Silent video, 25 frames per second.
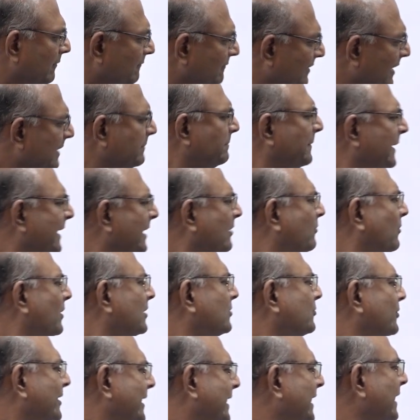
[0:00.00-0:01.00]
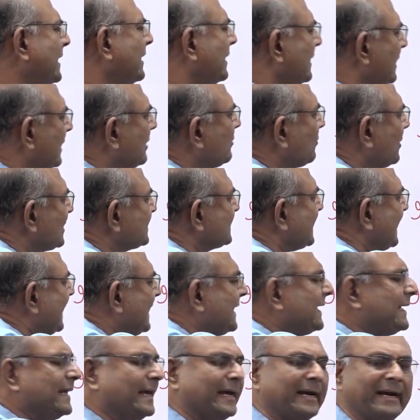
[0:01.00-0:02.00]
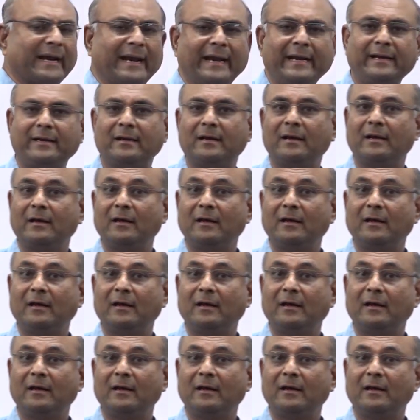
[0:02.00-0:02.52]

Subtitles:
Will it be equal to E? It was E here, right?